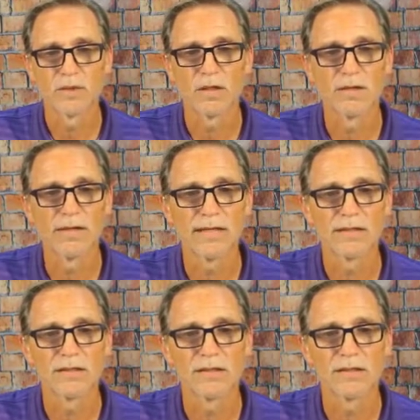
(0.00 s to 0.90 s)
All right,
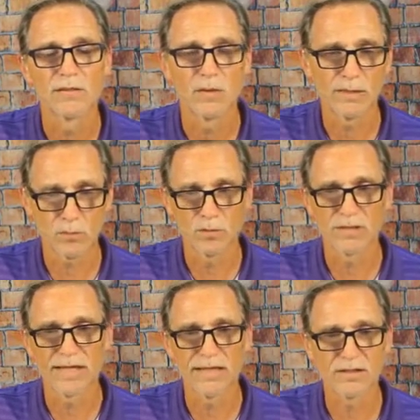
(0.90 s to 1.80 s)
and we'll
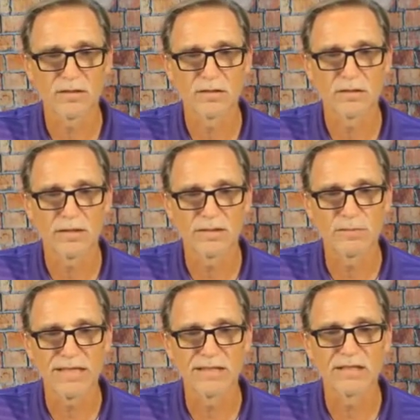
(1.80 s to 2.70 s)
say it
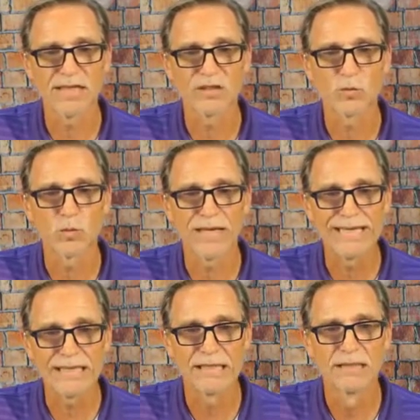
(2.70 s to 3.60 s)
means that it's
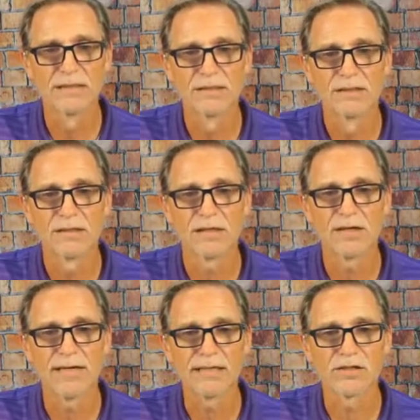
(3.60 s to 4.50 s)
ready. All
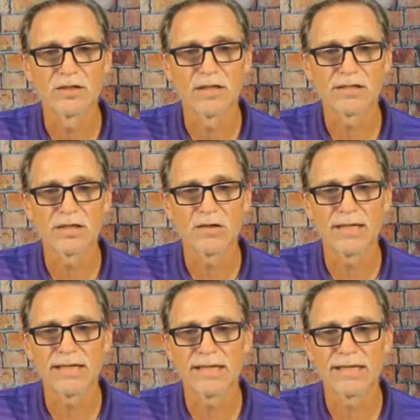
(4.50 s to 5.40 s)
right, so let's go
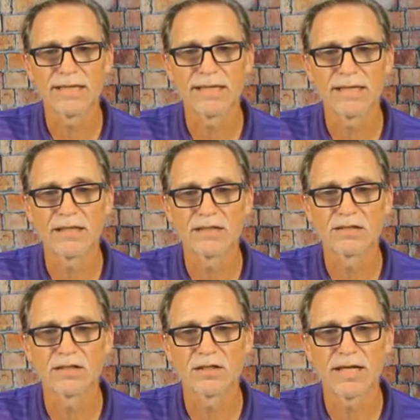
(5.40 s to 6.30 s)
ahead and again, let's
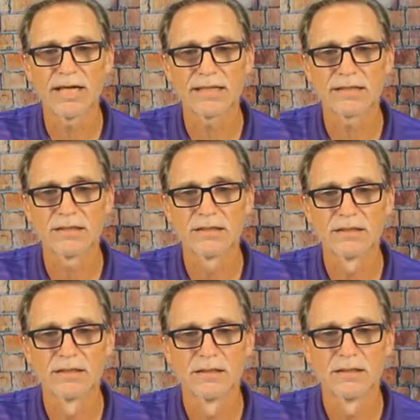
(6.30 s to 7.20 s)
select
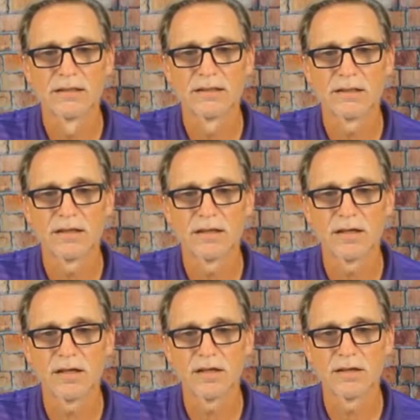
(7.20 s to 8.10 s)

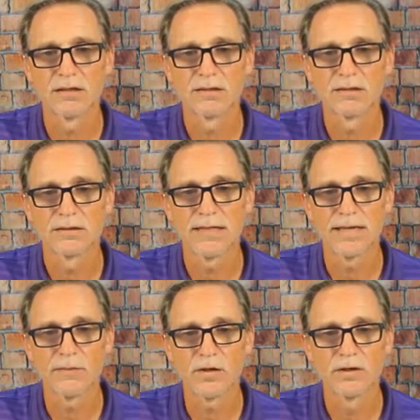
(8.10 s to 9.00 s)
our
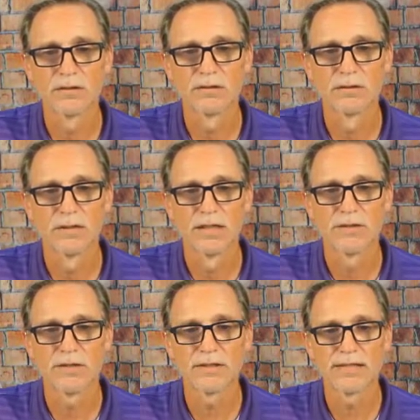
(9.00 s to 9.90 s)
timer.
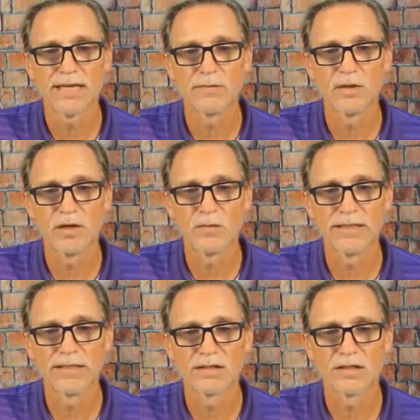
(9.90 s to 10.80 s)
This time though, we
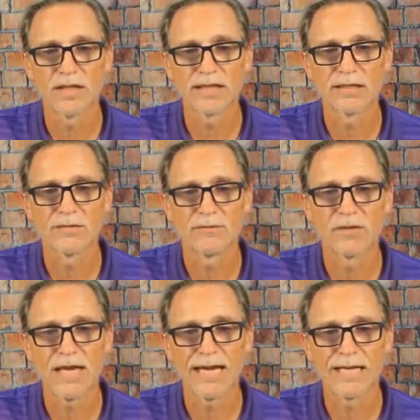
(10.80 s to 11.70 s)
need to select
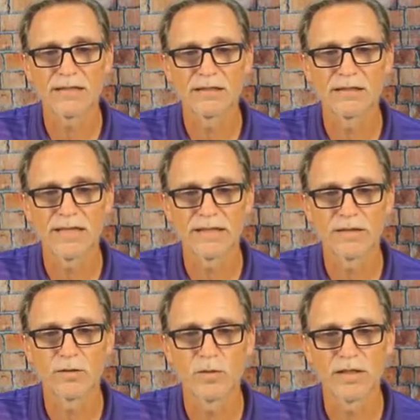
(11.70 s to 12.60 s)
flags, not
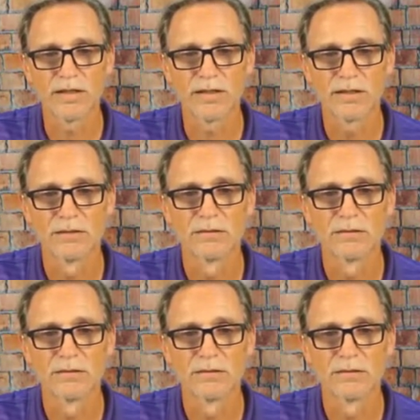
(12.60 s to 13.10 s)
accumulator.